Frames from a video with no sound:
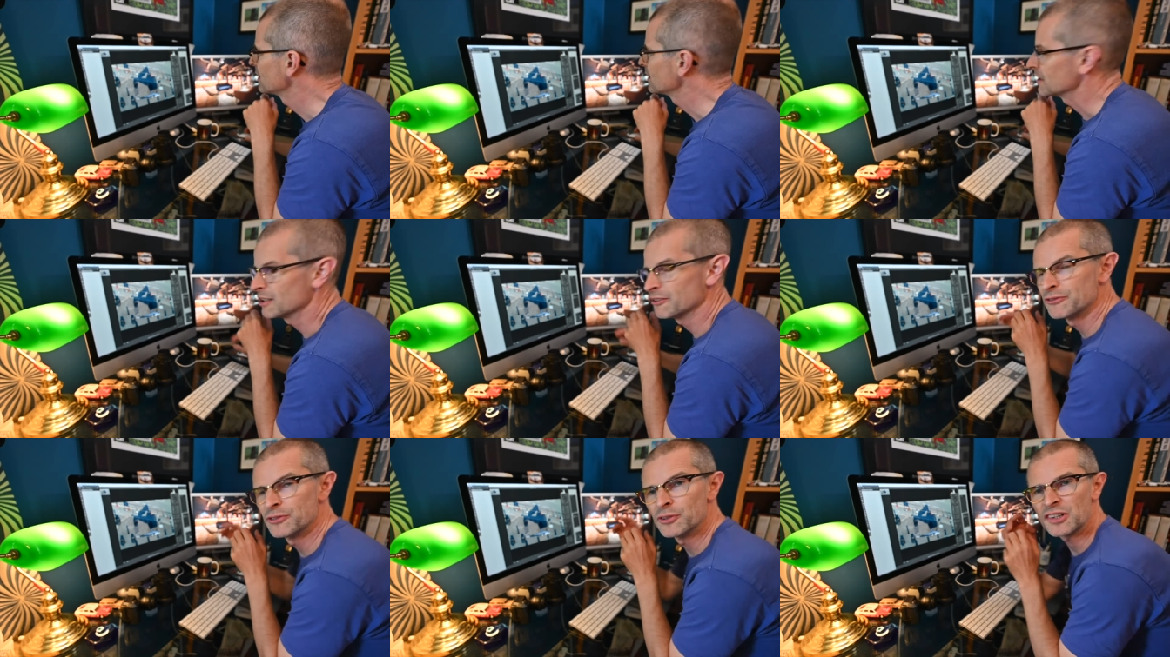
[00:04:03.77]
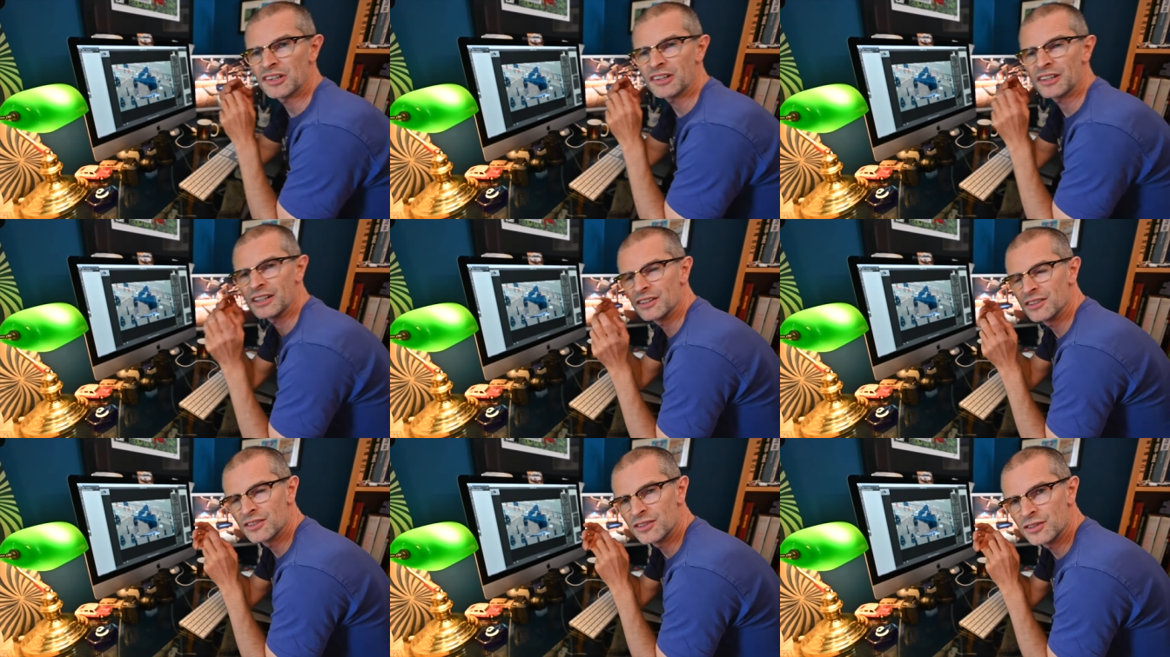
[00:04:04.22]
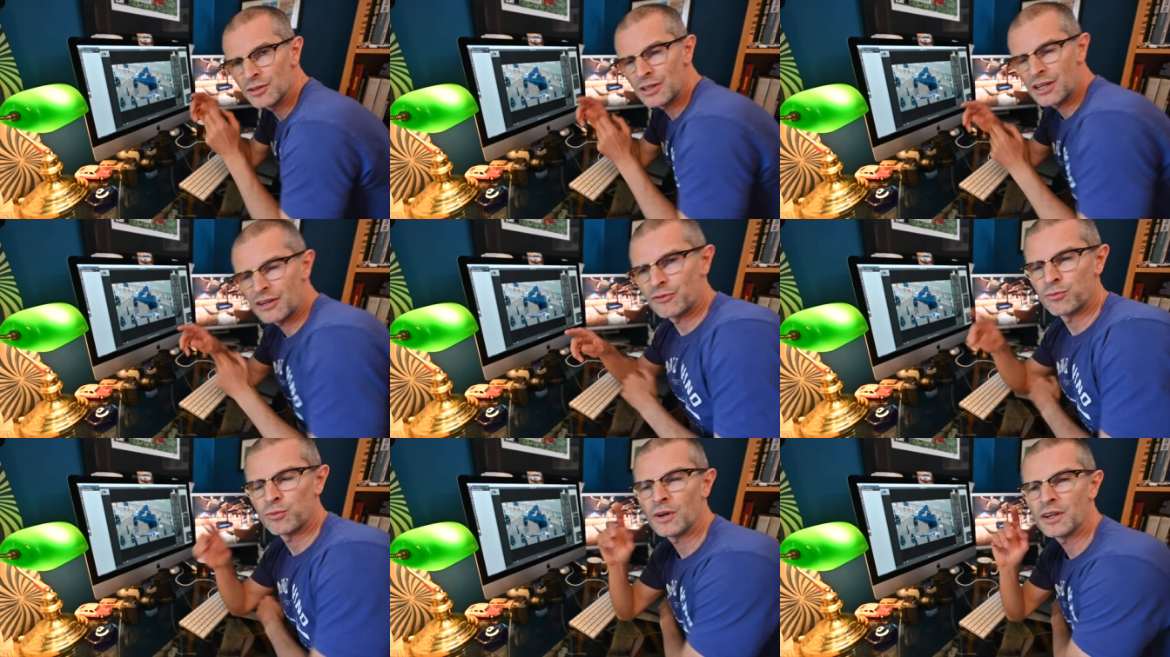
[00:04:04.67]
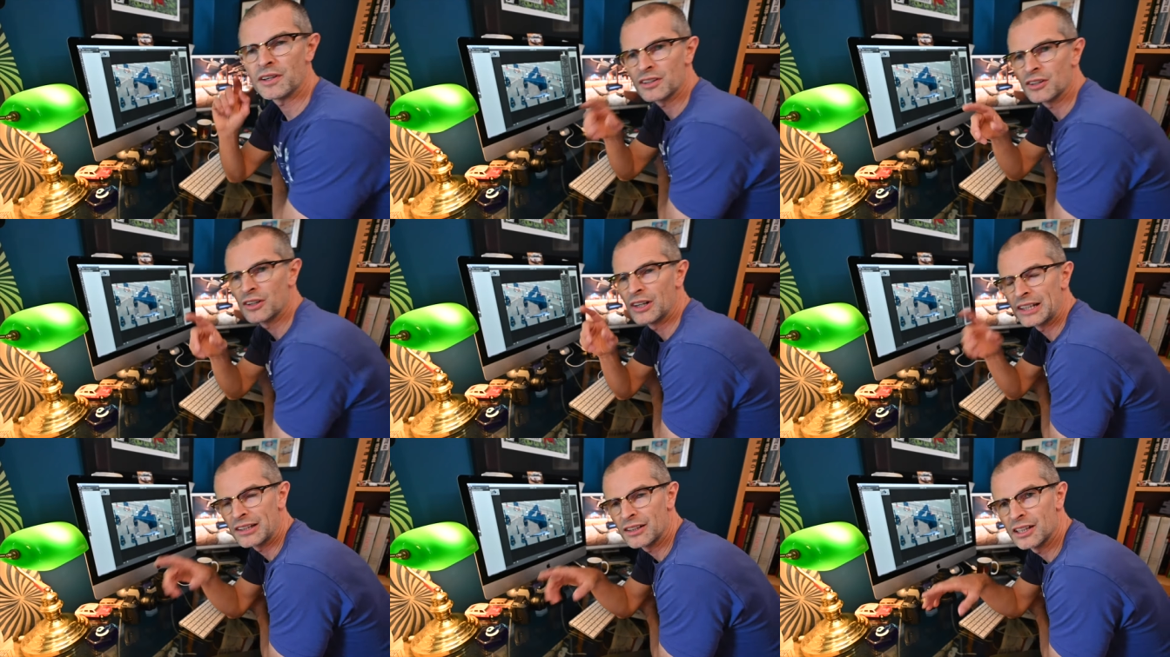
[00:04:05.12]
Now fortunately I do have one
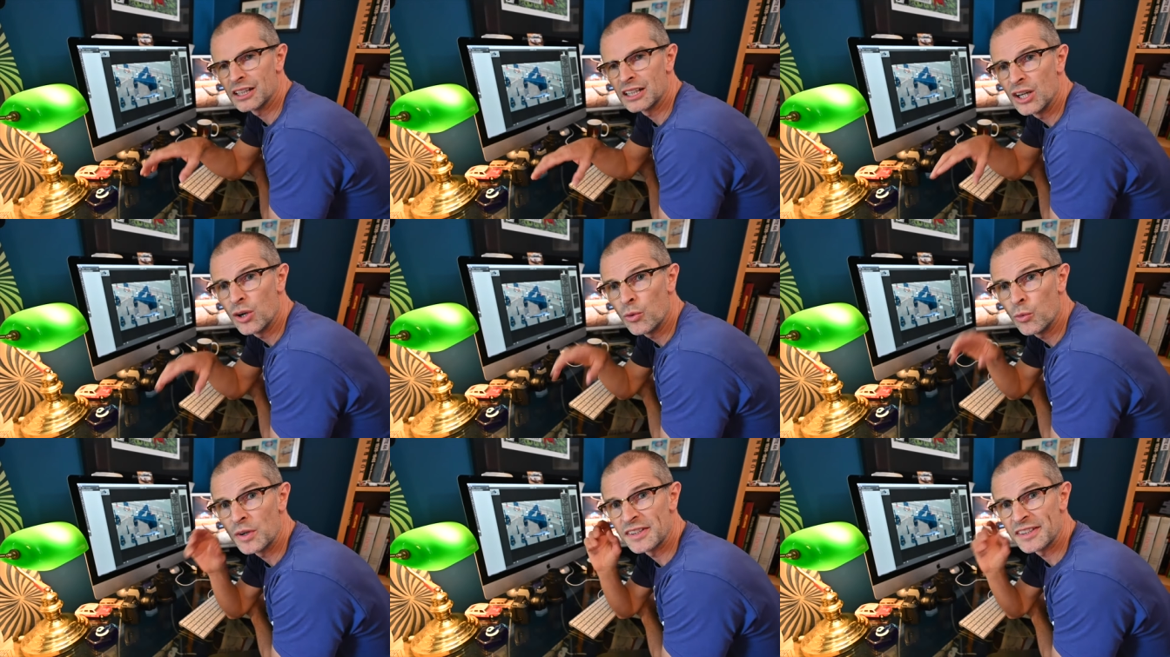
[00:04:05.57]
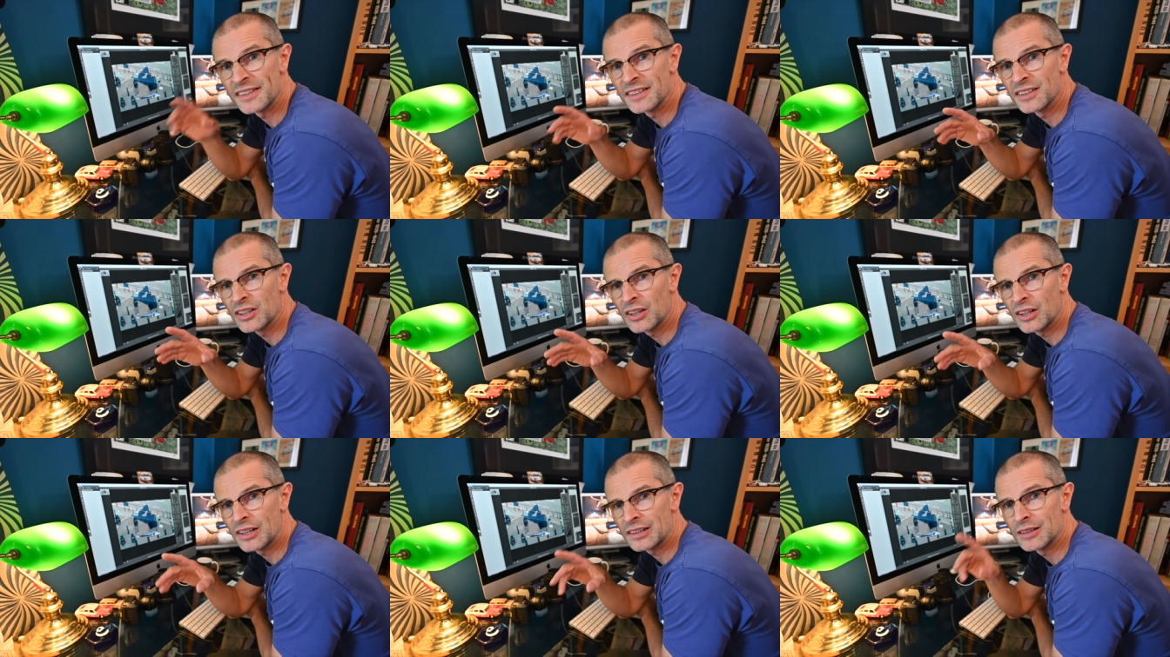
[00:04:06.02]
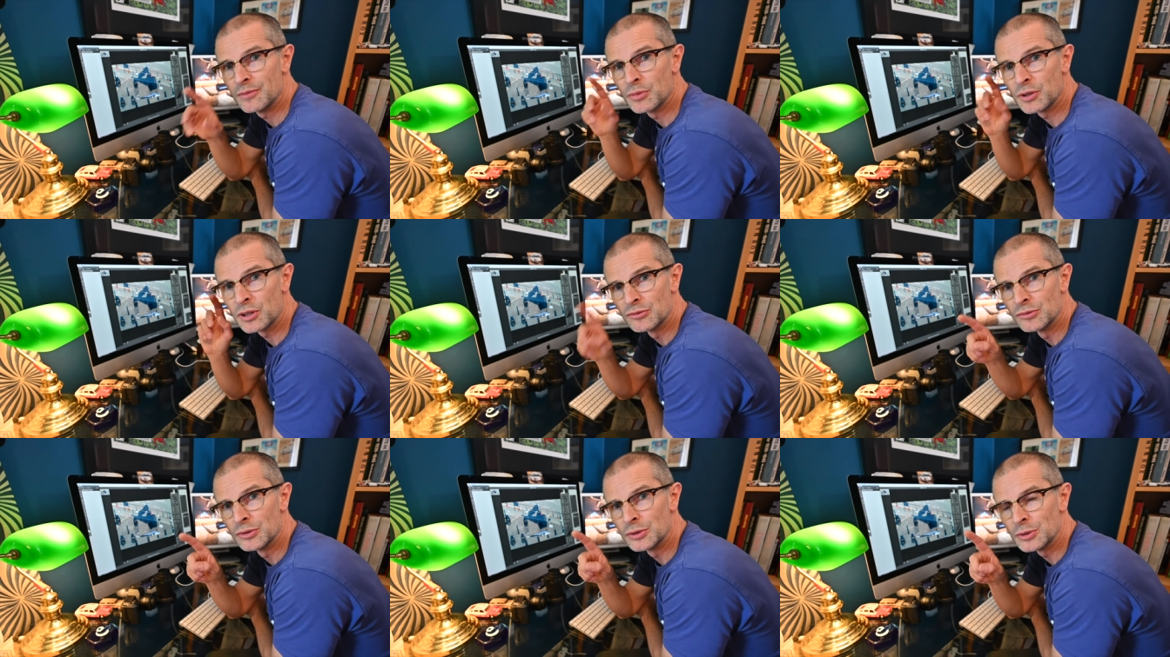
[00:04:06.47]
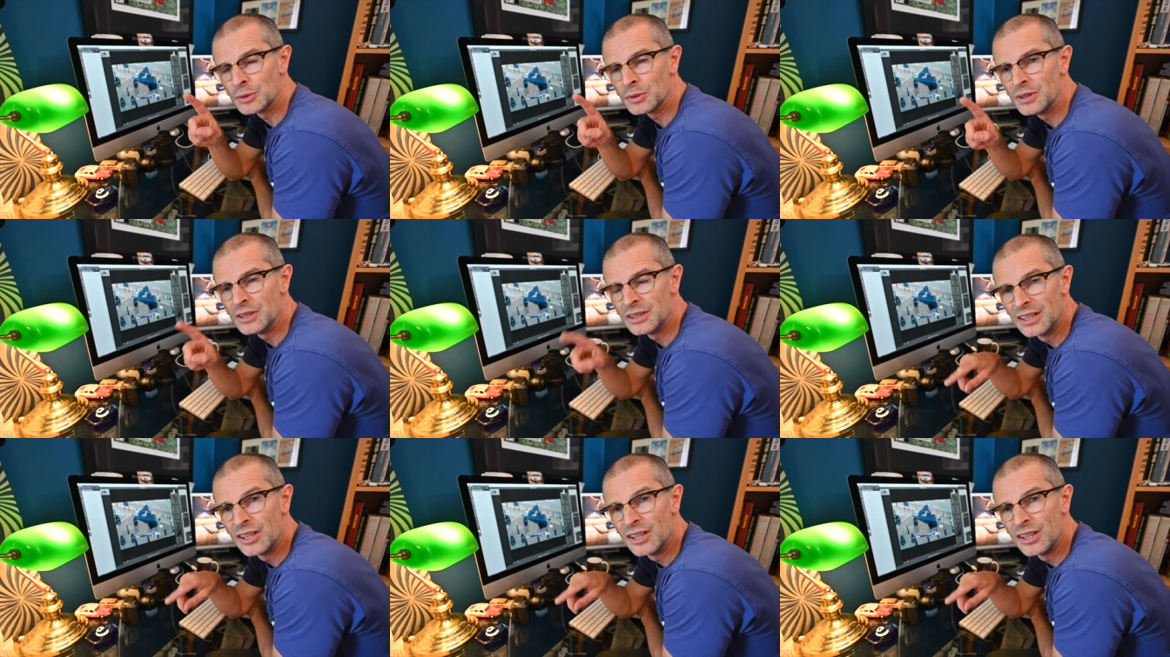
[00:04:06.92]
guideline, which isn't a guideline but a rule.